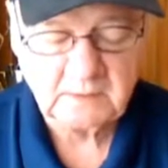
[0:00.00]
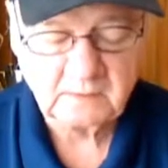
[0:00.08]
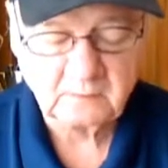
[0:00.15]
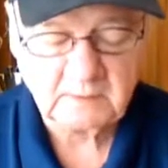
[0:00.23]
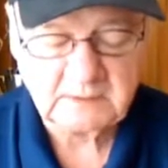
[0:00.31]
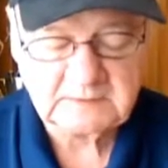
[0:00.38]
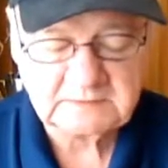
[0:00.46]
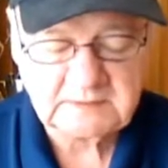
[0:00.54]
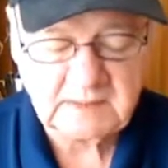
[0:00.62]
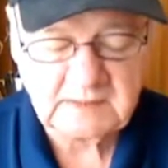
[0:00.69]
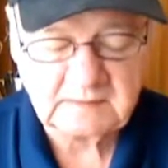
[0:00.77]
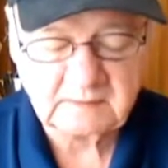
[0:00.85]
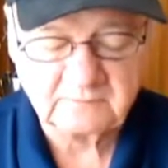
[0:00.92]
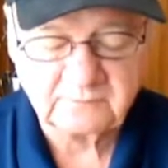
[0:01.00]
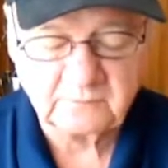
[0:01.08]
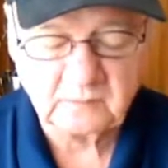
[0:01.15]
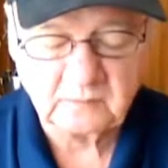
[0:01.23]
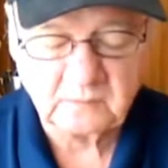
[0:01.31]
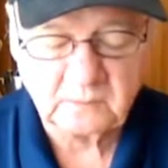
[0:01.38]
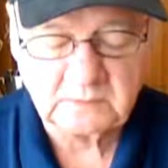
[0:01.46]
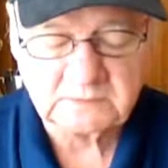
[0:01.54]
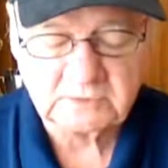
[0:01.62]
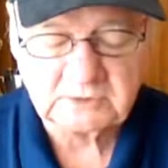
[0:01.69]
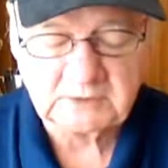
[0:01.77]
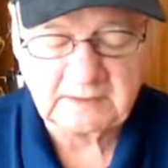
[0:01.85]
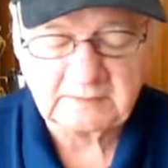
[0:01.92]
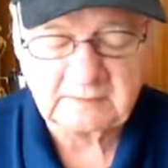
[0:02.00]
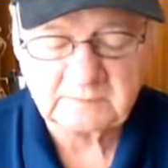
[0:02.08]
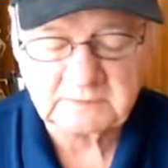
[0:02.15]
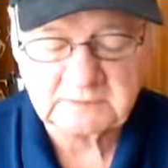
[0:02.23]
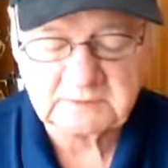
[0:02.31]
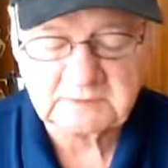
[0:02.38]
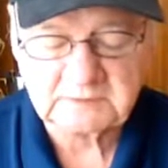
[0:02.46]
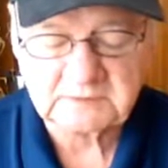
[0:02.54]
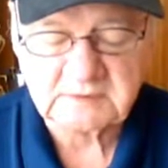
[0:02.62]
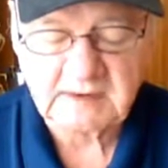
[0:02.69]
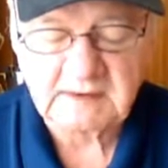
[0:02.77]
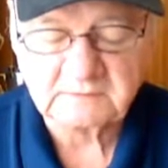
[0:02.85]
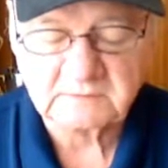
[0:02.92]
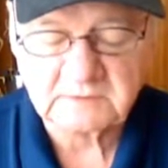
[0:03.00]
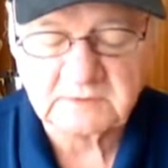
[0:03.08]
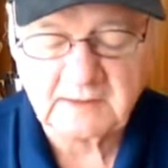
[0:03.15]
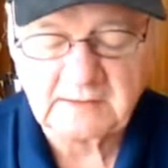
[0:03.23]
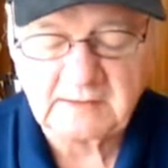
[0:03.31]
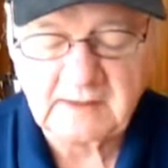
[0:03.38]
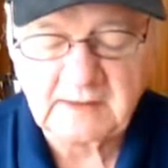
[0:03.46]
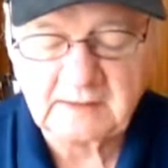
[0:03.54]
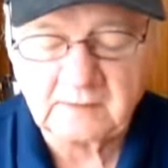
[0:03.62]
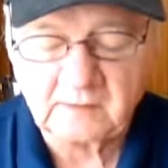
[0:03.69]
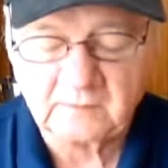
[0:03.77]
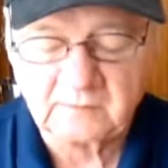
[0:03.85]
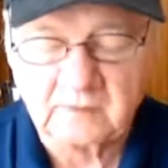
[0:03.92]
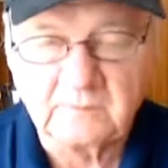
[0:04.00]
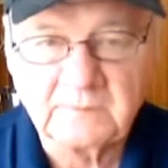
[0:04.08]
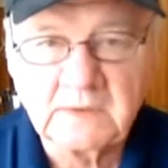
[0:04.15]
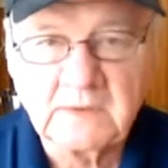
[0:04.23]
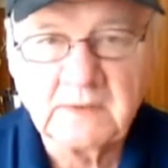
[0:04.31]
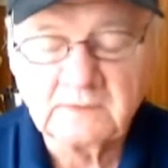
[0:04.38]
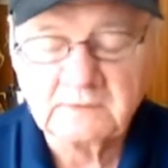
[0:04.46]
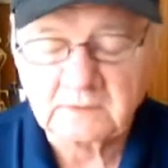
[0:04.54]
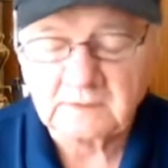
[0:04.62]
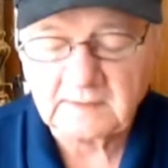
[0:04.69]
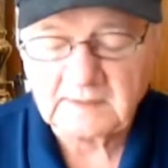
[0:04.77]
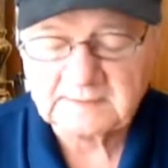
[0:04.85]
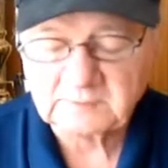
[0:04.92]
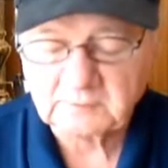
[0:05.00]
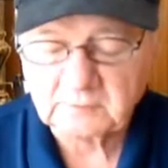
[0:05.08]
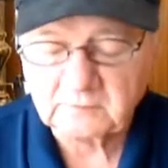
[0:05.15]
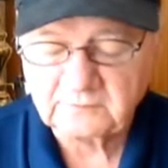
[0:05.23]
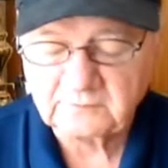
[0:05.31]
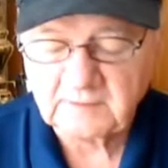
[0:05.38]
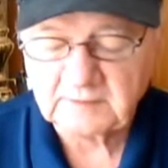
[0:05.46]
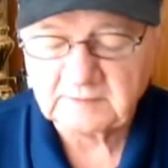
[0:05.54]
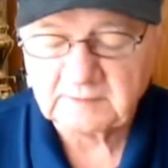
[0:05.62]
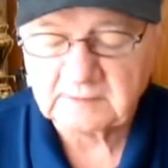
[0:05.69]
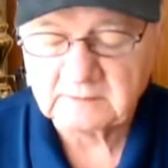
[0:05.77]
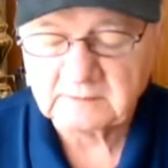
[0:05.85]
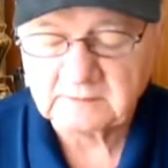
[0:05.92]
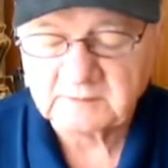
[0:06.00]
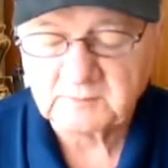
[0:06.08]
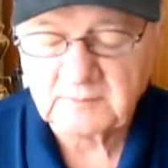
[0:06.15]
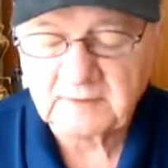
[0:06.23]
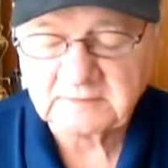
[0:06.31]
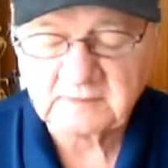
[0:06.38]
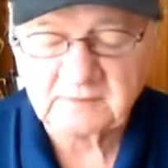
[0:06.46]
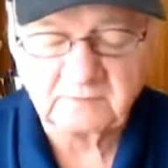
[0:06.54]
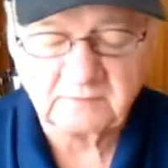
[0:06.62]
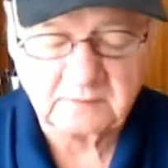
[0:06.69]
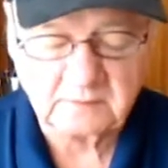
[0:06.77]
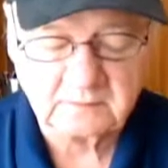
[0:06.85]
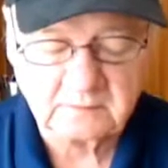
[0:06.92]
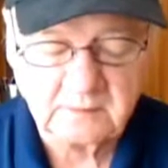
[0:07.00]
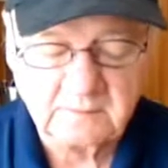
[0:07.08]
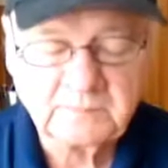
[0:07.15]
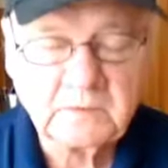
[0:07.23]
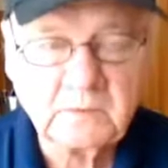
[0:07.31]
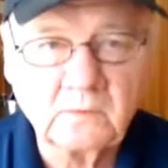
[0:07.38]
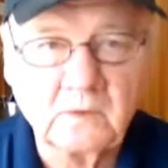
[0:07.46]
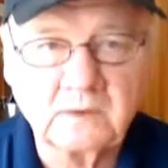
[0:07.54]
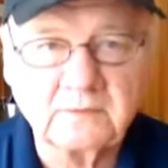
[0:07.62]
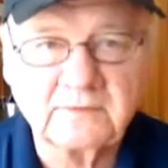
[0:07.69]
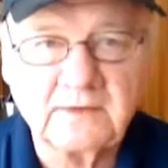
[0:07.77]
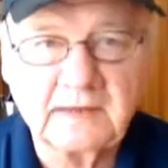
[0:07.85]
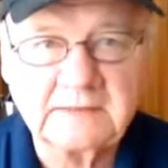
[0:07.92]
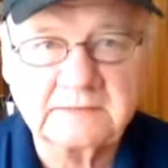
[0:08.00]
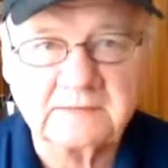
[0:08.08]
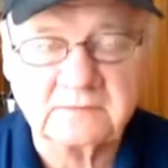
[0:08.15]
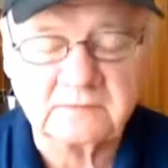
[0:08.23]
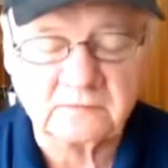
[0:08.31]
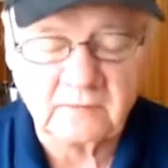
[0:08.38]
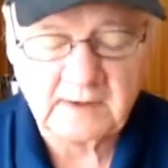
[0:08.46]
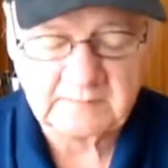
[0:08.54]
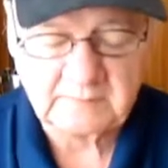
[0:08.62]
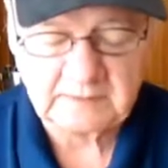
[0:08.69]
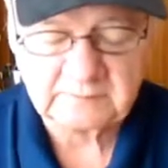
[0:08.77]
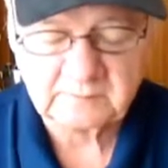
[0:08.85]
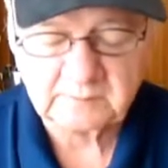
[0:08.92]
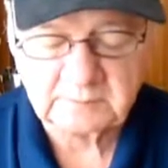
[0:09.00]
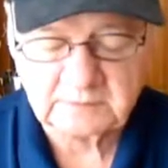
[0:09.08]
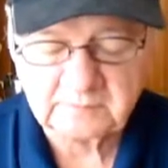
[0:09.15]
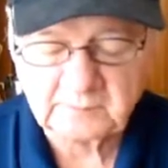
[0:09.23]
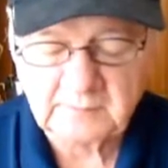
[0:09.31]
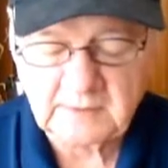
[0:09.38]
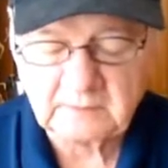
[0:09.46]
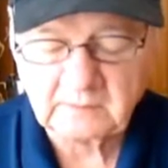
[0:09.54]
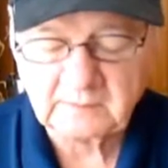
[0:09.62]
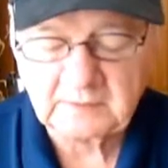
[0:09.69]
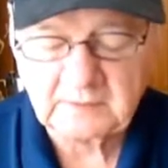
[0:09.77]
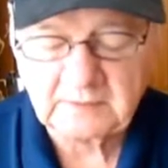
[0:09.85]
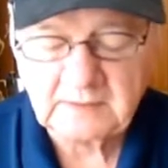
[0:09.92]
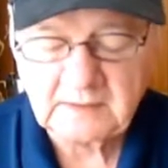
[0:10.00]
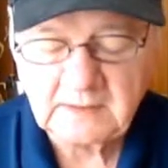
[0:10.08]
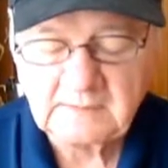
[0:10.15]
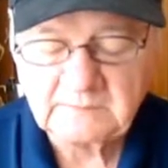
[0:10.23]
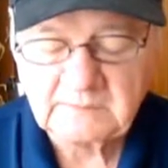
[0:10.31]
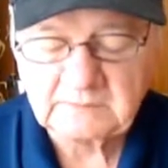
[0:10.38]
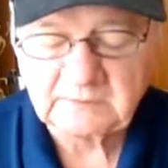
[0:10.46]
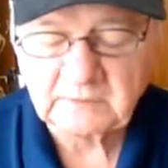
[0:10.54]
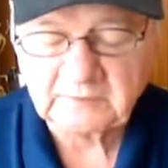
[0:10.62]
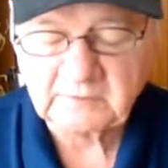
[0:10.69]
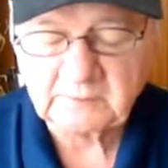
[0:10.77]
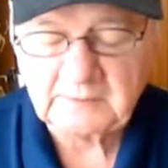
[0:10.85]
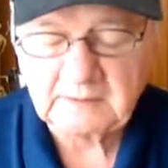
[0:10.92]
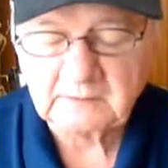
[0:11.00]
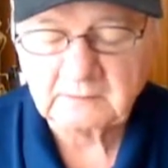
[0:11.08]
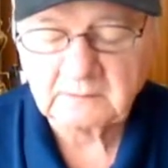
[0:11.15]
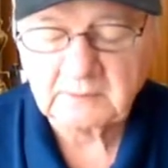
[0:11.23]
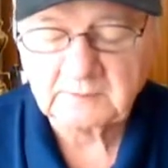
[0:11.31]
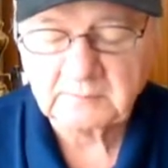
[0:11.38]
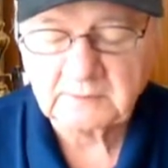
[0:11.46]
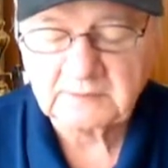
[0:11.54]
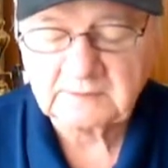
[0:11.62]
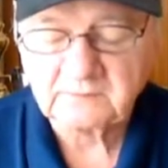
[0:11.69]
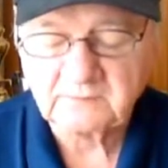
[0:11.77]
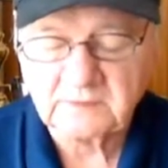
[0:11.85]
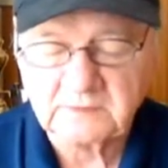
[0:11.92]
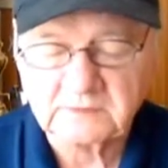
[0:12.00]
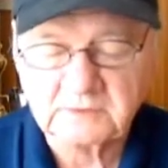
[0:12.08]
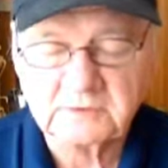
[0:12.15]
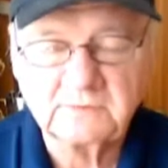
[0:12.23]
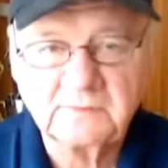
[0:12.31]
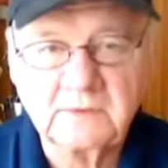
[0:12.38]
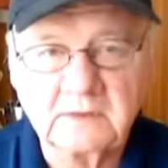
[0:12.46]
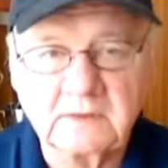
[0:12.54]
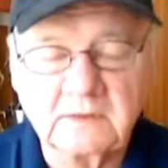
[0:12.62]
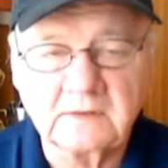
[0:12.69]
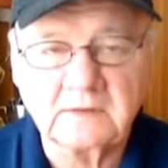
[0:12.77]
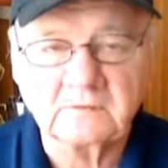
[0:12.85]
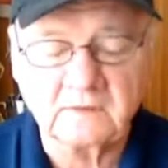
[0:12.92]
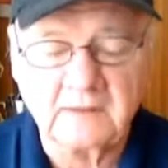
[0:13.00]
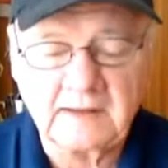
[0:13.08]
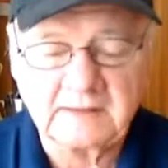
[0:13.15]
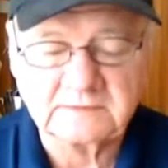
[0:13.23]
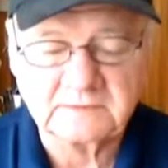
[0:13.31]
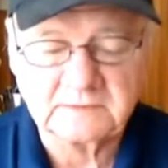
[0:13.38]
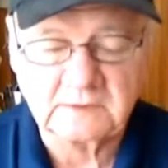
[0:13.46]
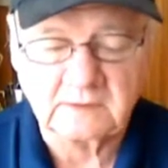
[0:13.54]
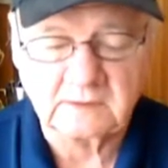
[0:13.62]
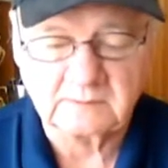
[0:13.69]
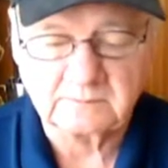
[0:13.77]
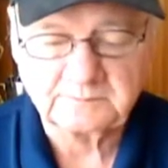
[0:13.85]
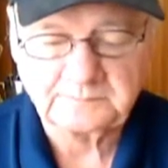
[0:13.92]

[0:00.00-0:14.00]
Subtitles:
Race 8, the 4-1 shot, number 6, Town Slight Hanover, the class profile leader in this pacing field, qualifies as a Trackmaster Plus Power Pony, comes off a power run place finish in his last start.